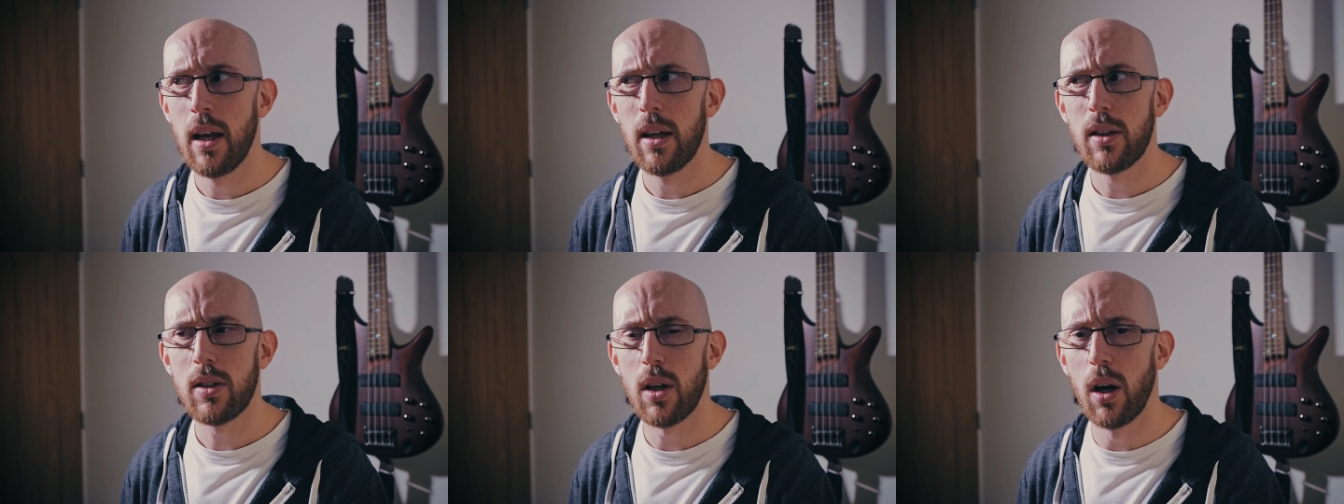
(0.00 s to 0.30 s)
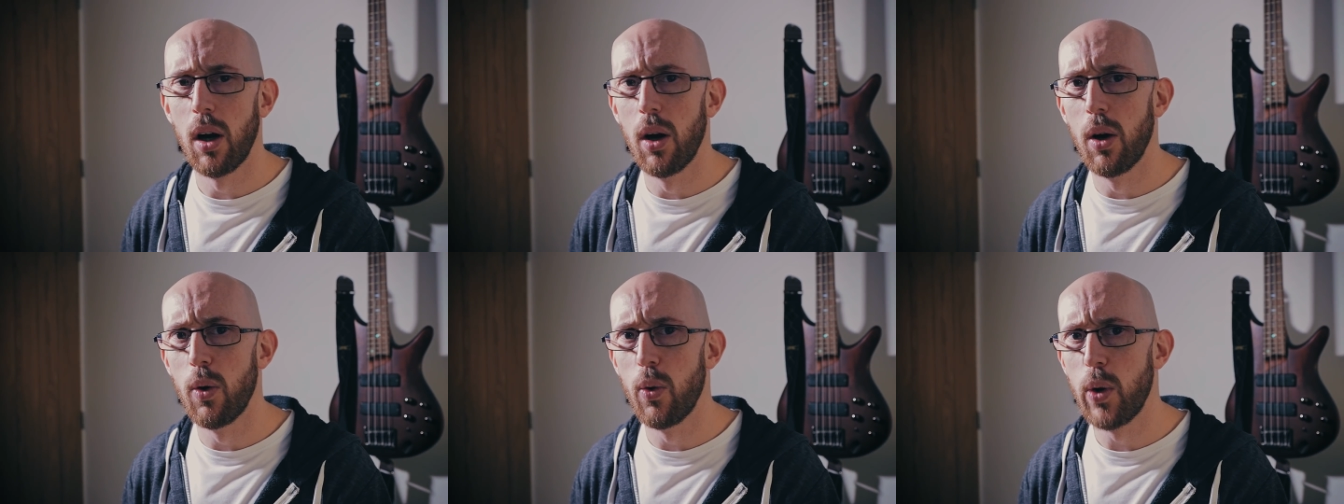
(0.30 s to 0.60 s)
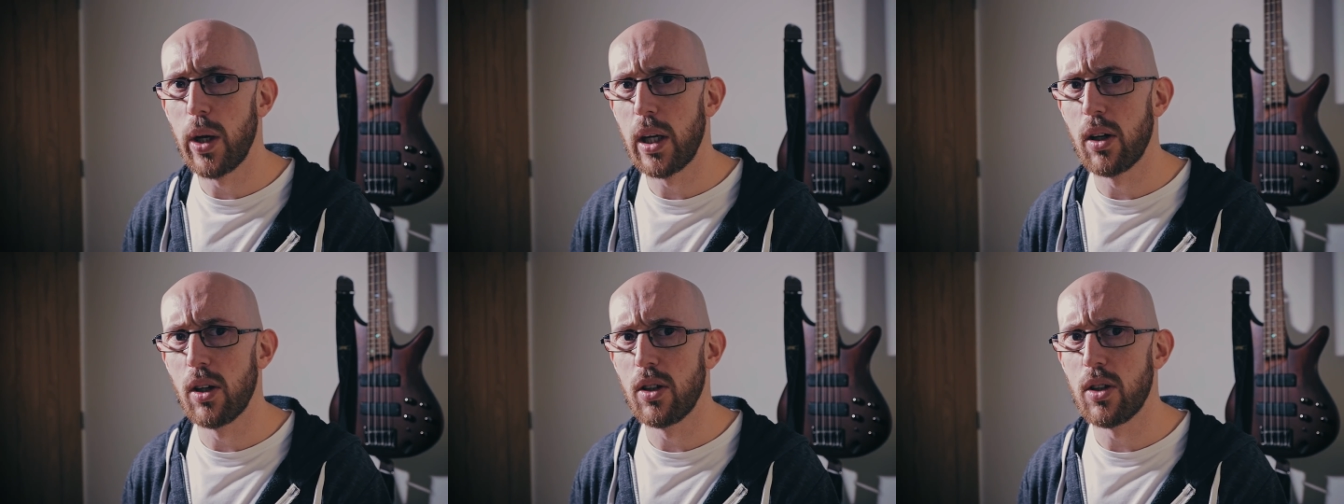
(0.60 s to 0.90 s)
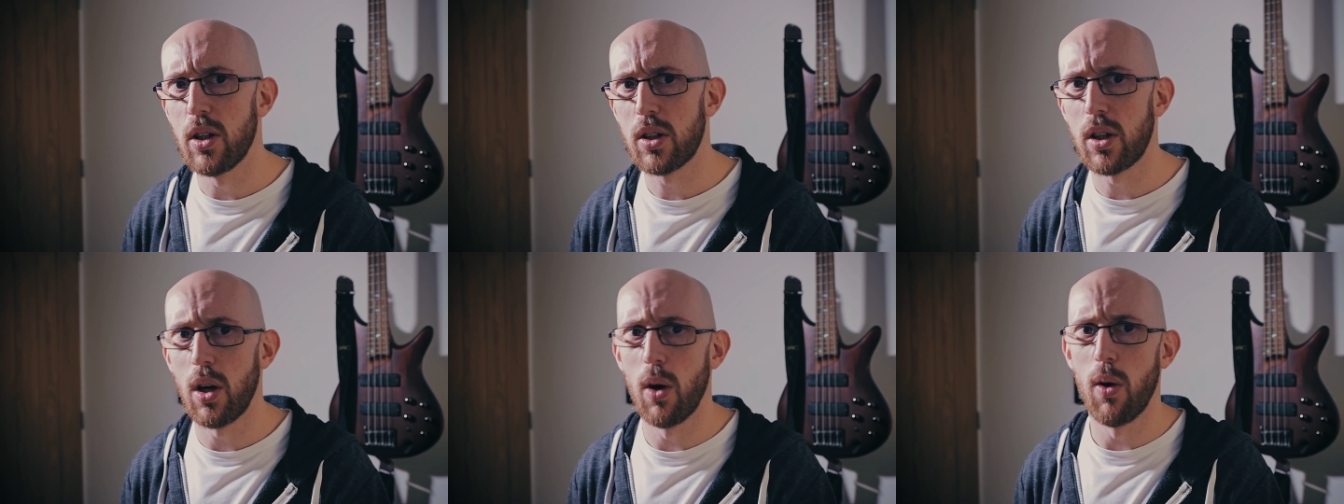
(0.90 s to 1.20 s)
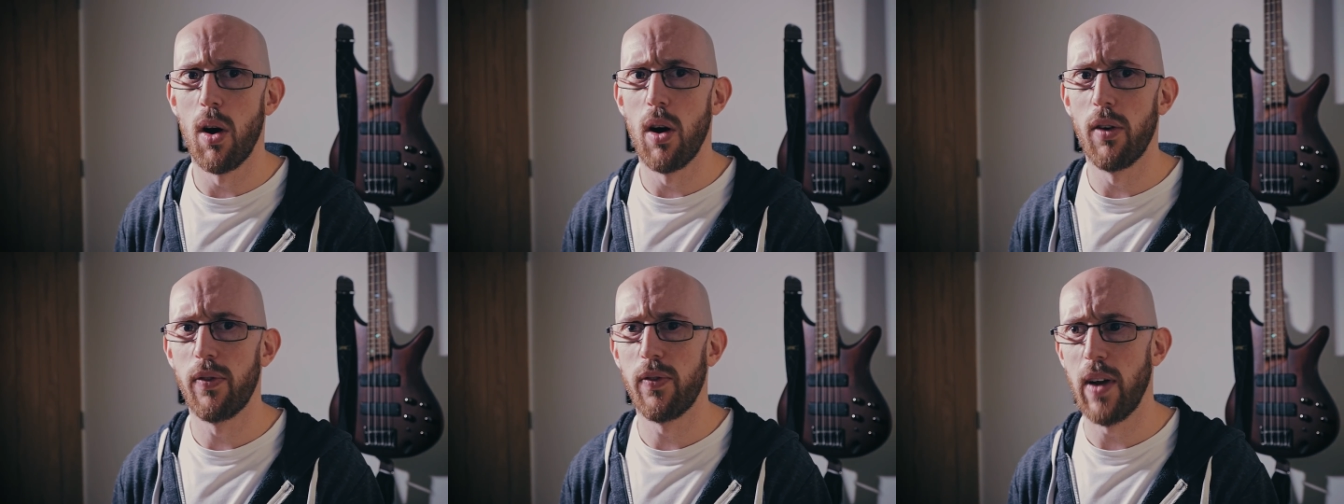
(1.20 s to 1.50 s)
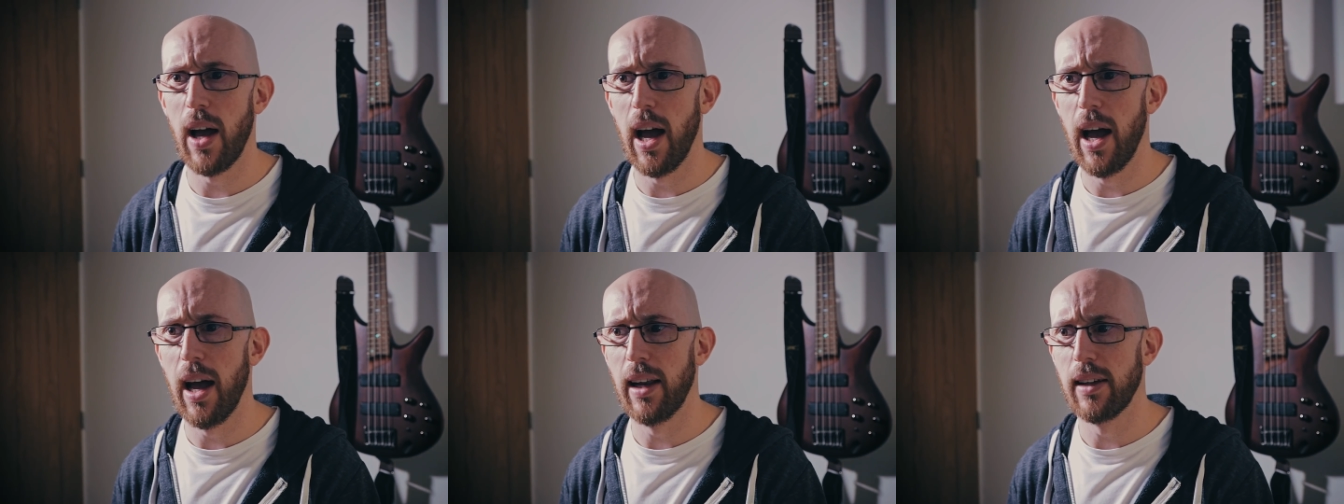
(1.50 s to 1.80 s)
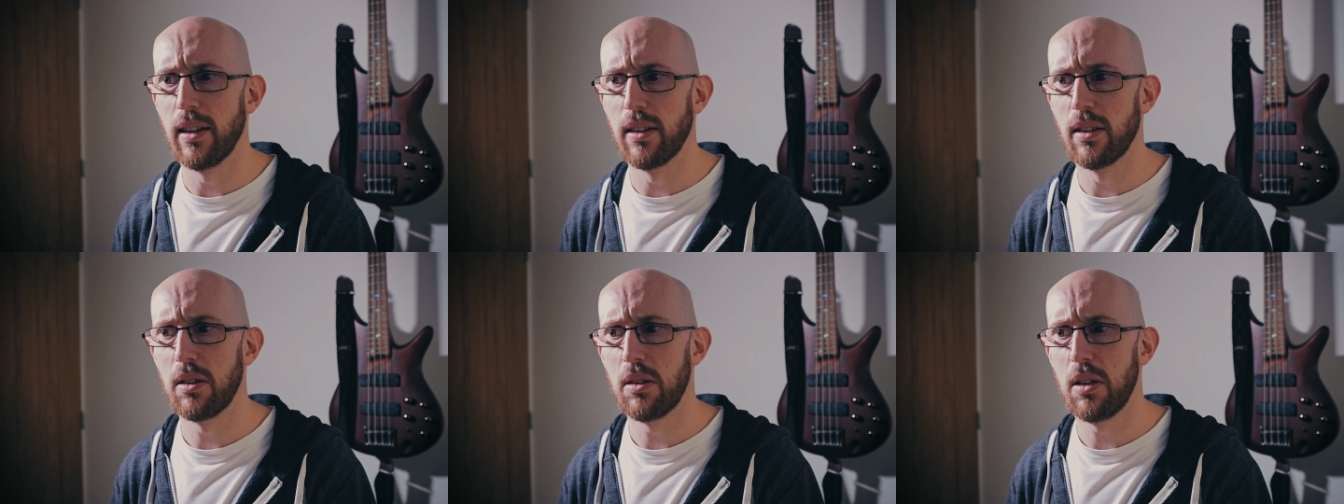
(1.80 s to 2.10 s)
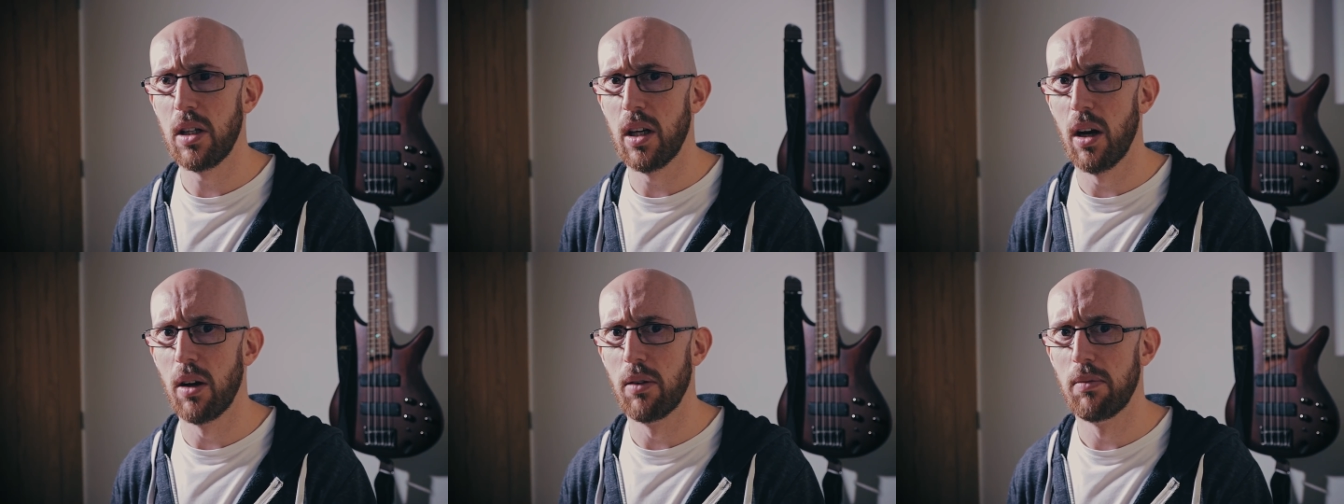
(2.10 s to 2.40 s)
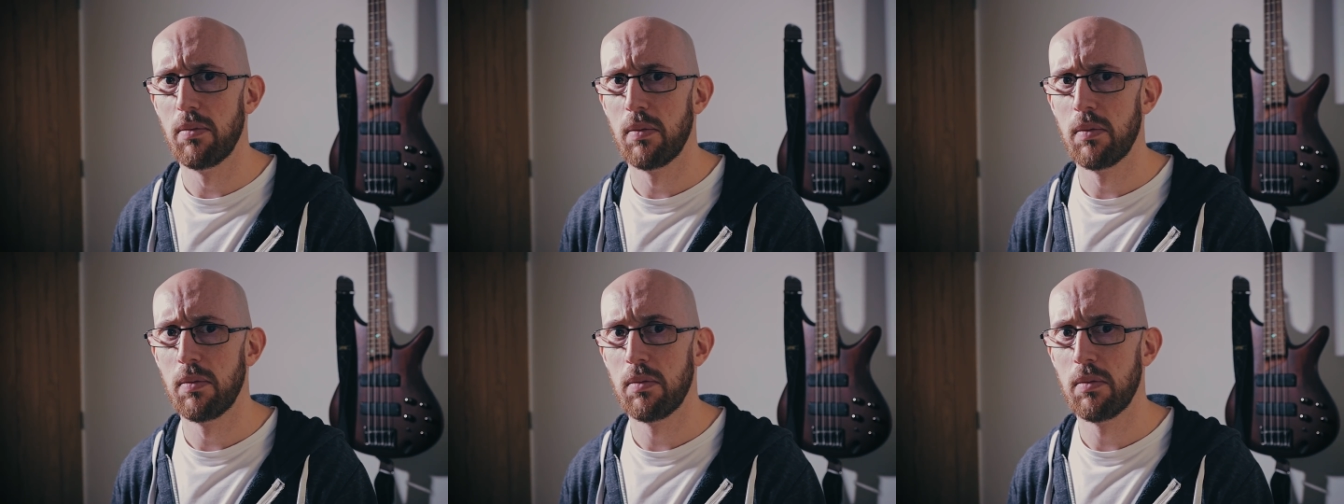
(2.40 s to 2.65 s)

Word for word: so we could just go off and, you know,